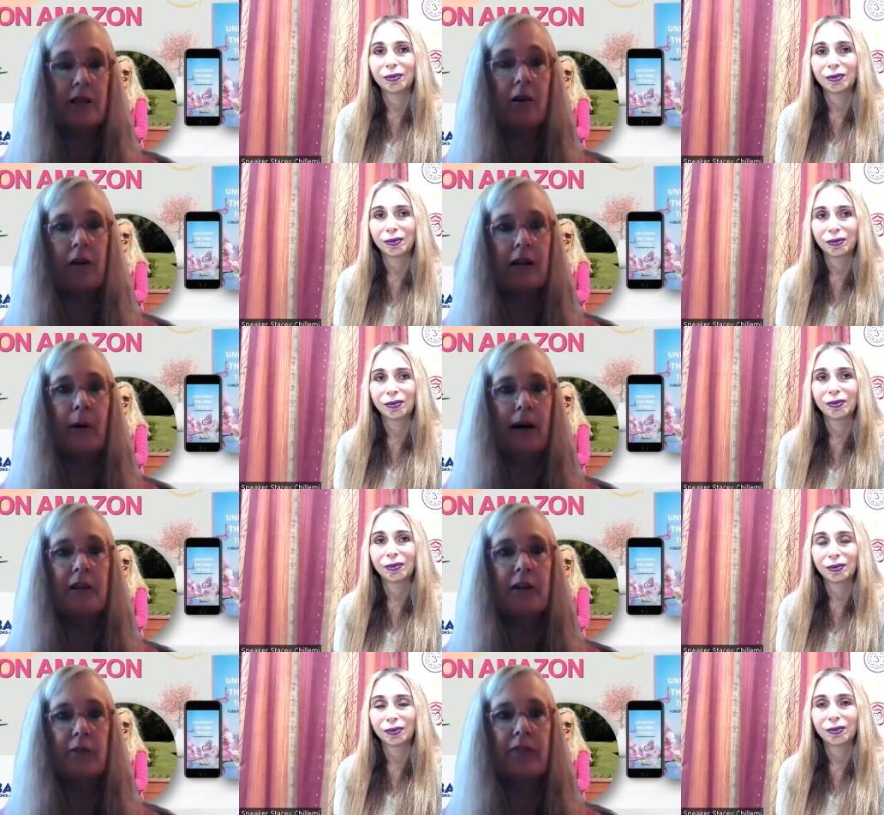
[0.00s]
Speaker 1: talking about
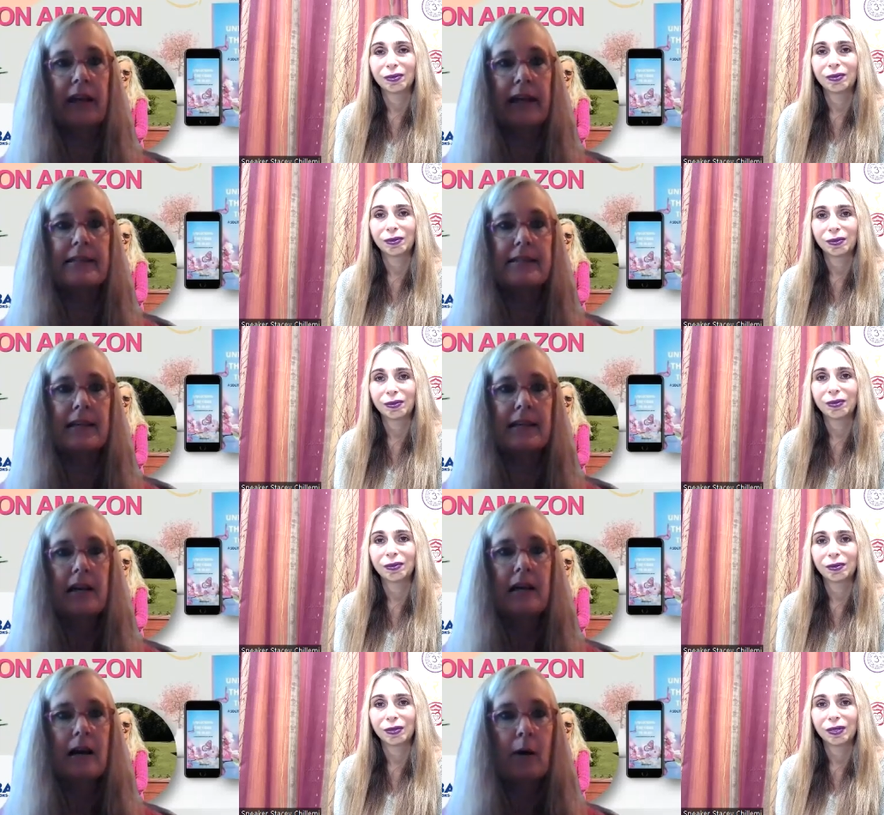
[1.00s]
different things.
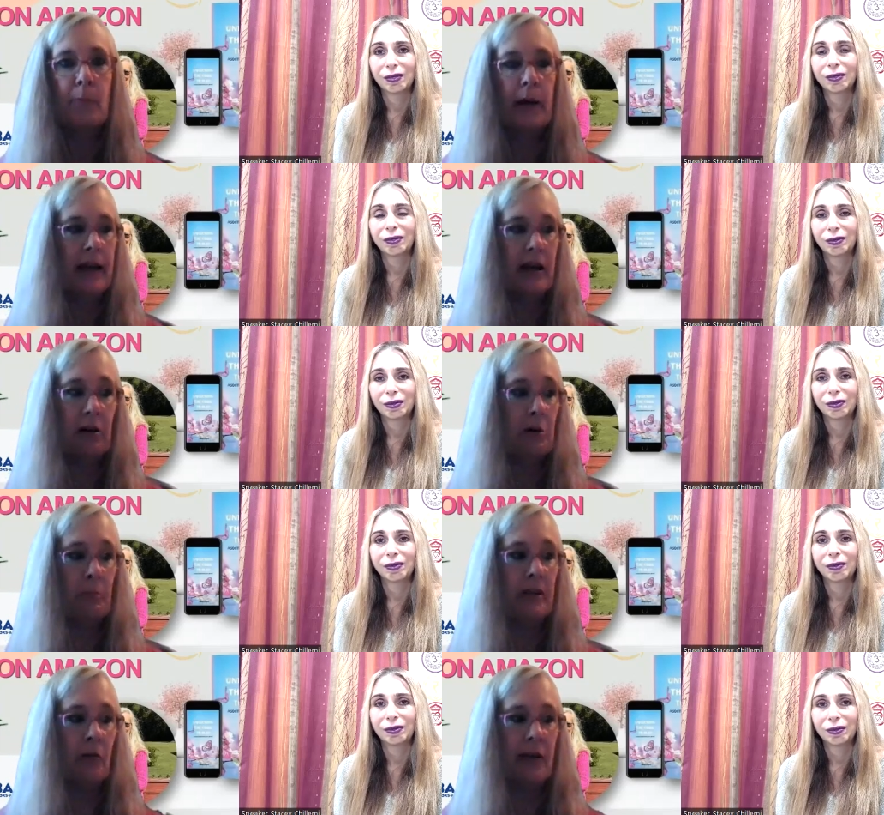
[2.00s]
But um,
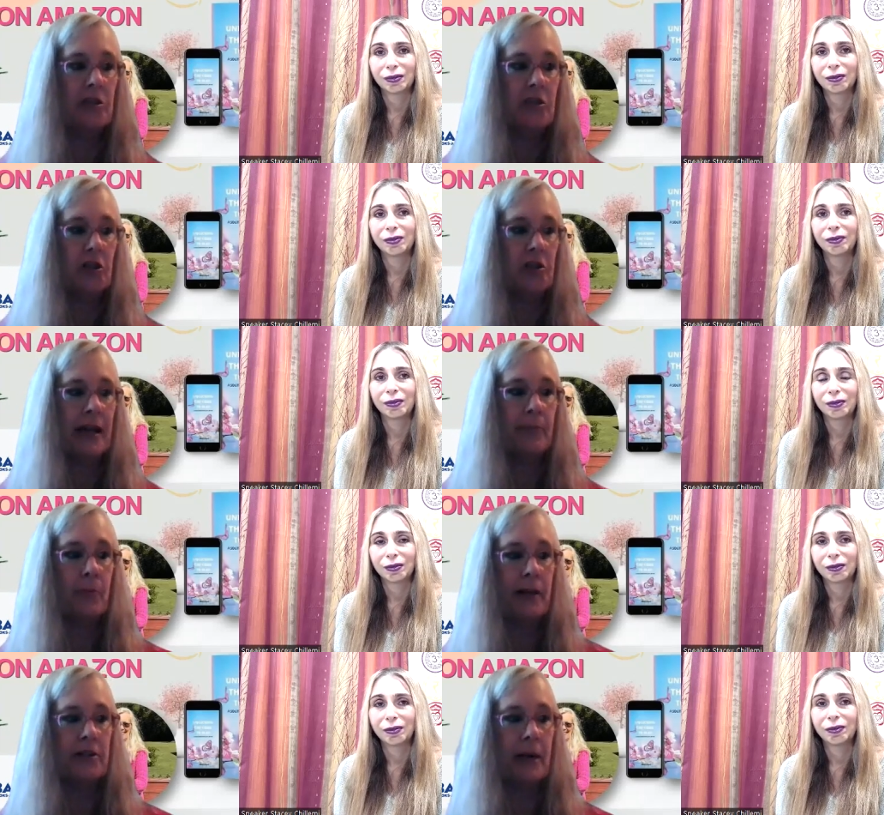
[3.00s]
no, it's just chapter
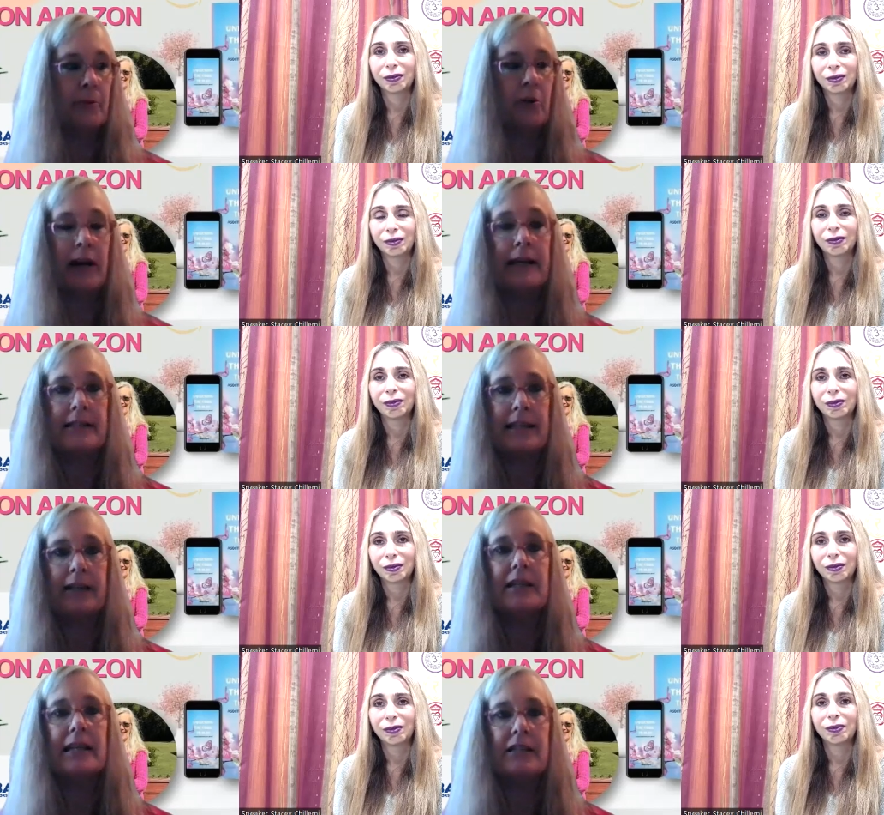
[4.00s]
by chapter, and it's
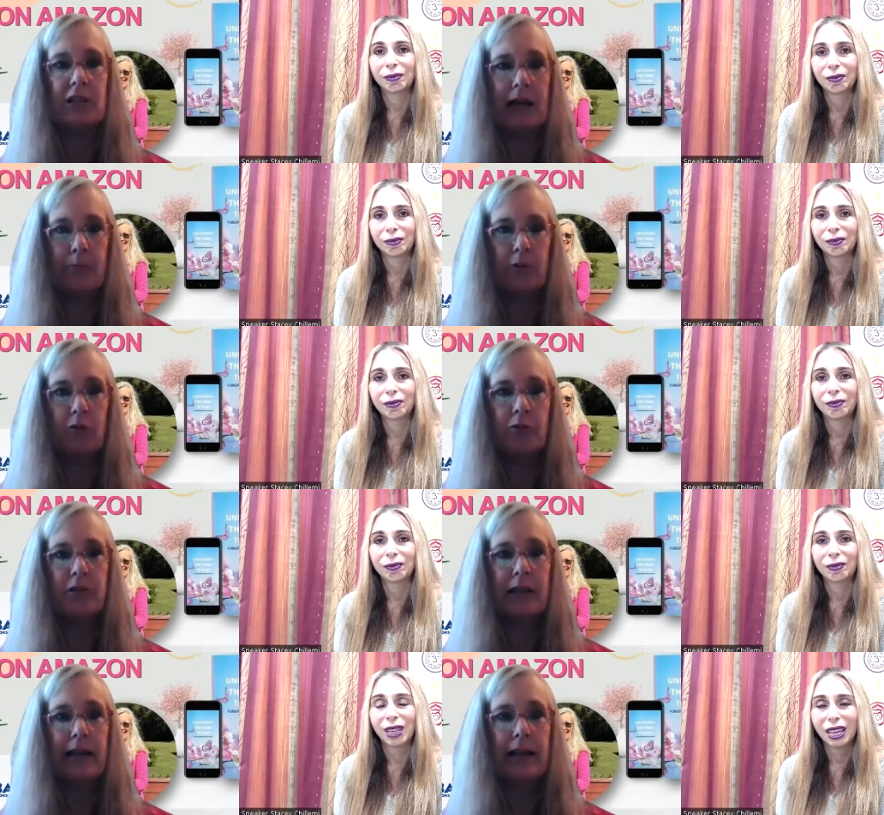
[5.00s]
got ten
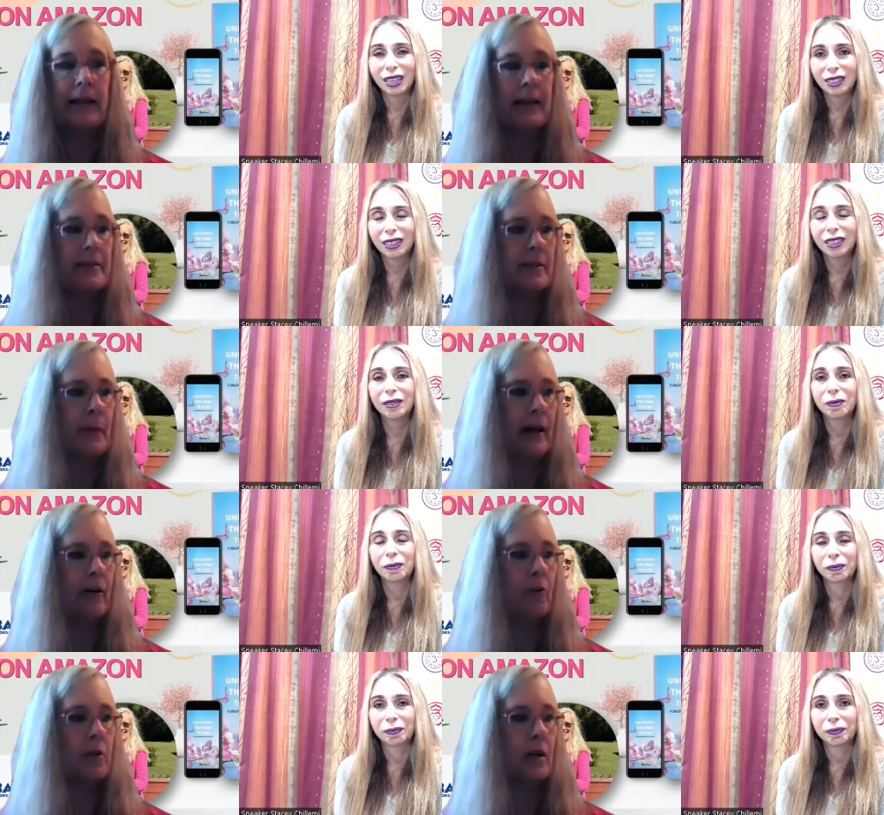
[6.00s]
chapters,
Speaker 2: and Excellent. It's
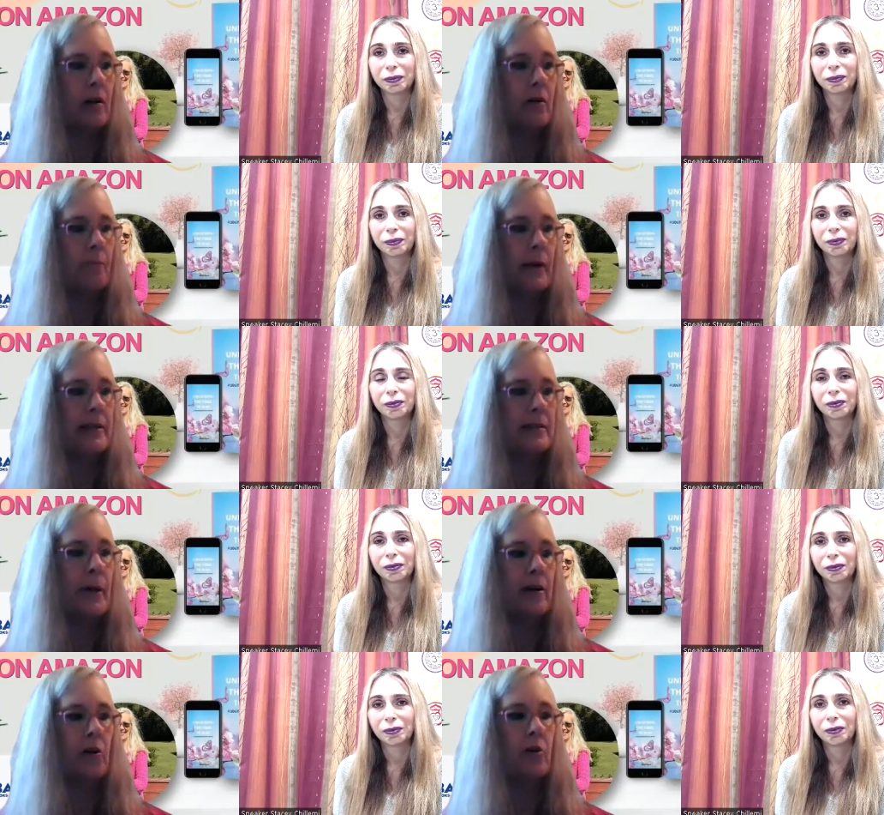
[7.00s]
about, um, it's
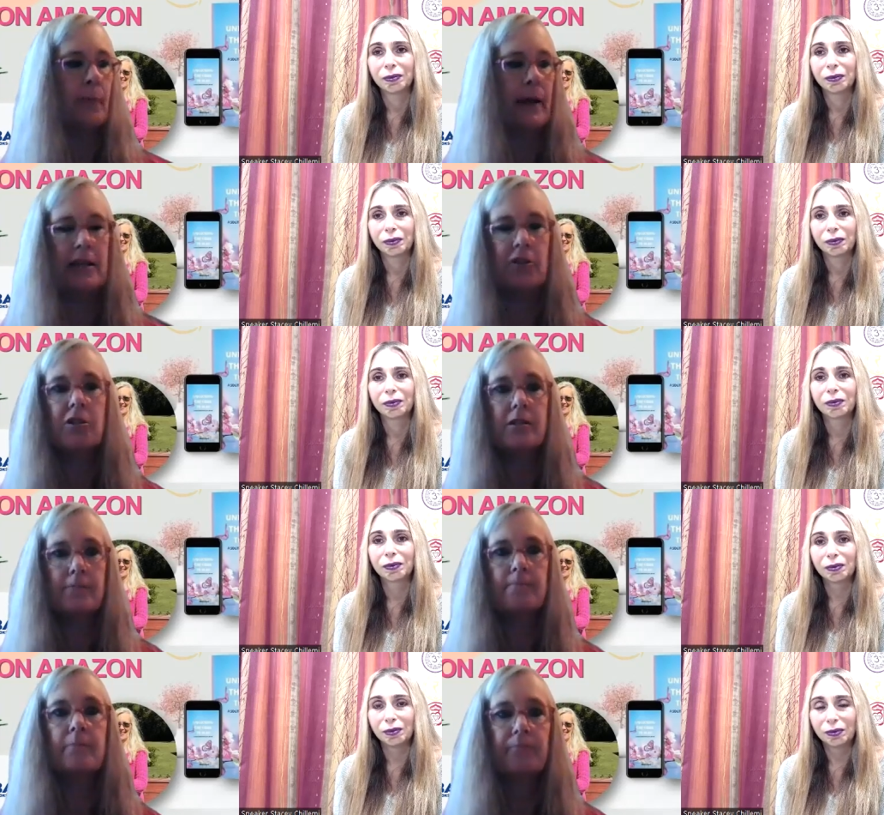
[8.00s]
about a hundred
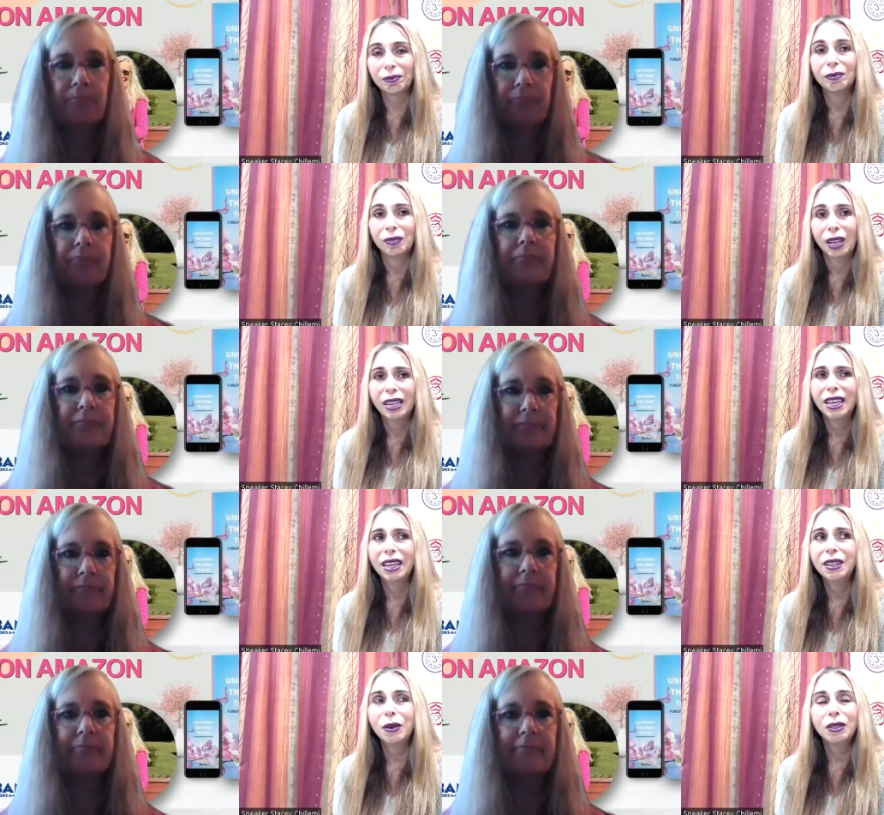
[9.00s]
pages.
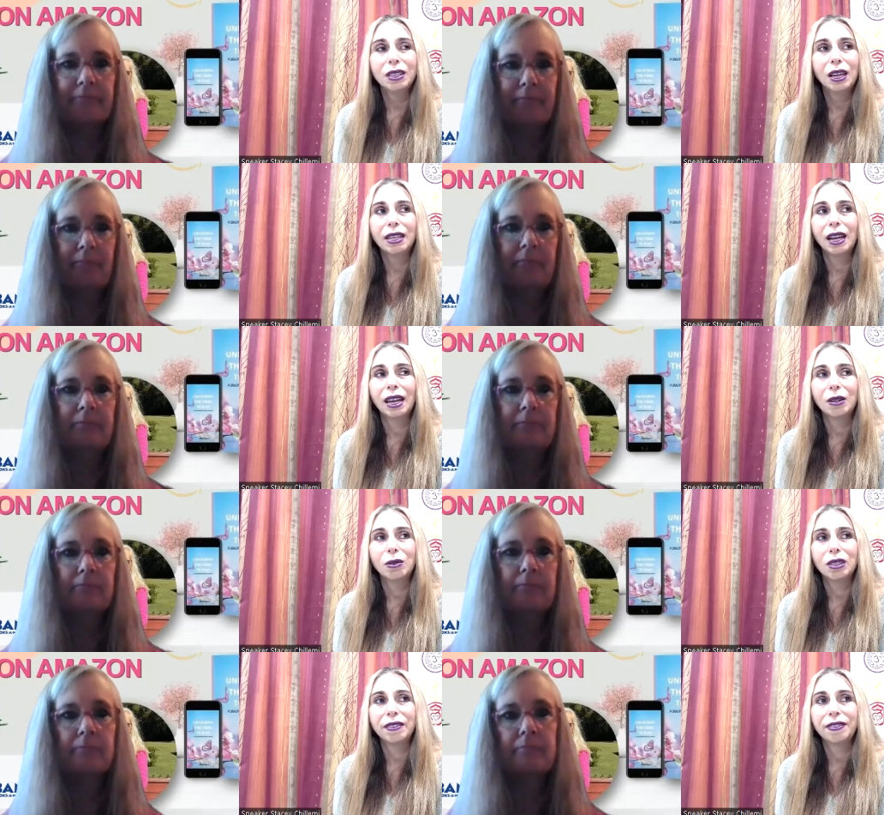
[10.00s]
Yeah, you know, it's, I, I
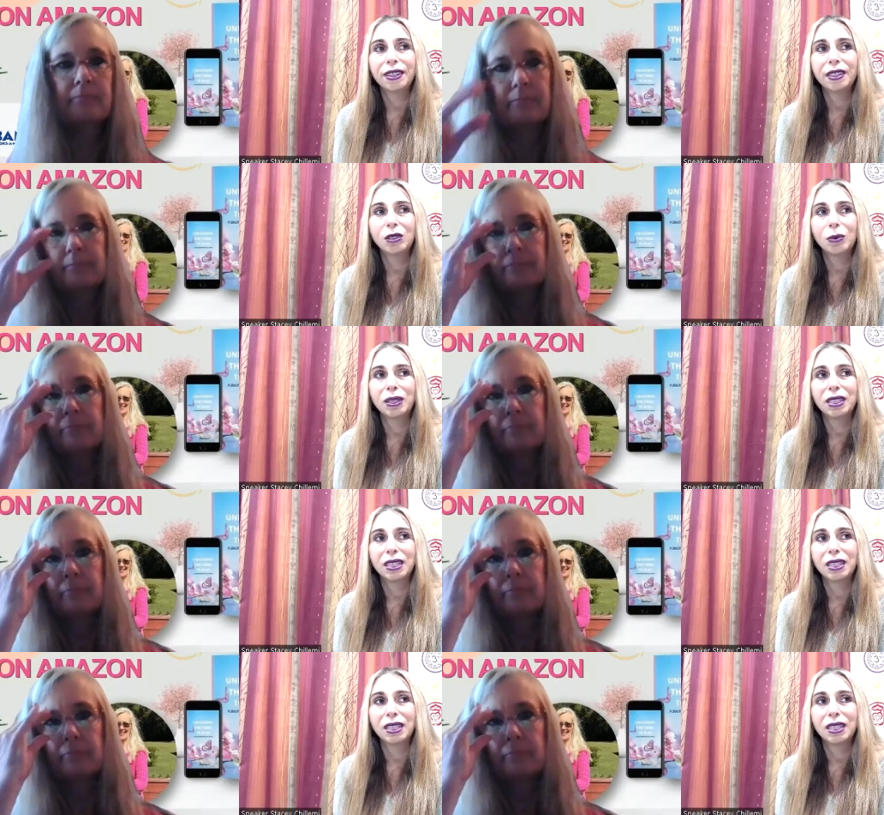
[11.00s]
don't really feel it's always